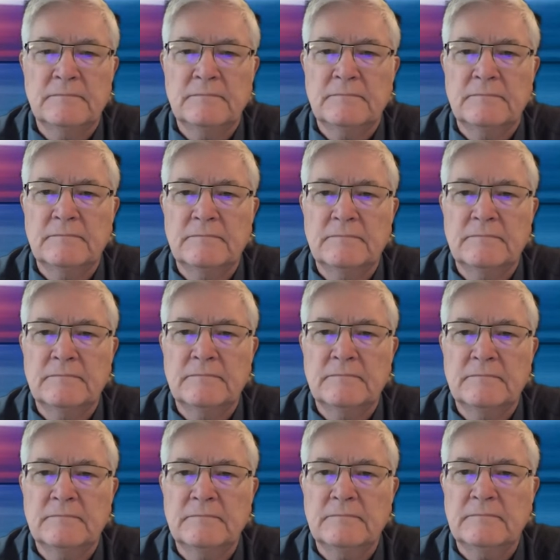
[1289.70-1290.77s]

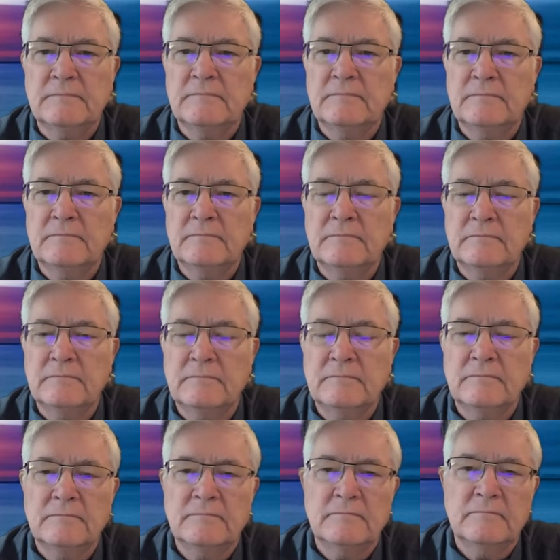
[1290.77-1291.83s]

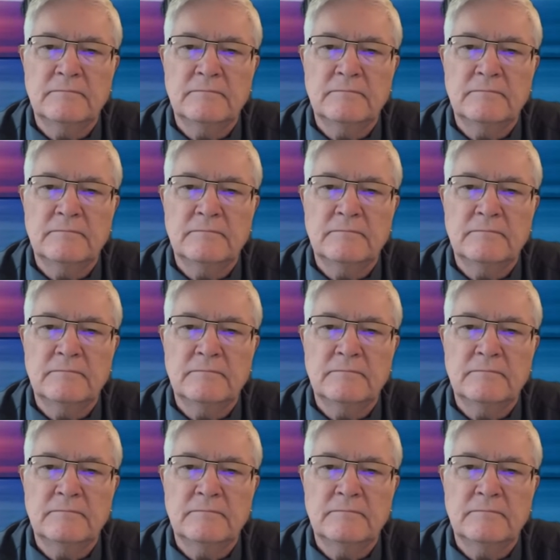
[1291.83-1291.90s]
[no speech]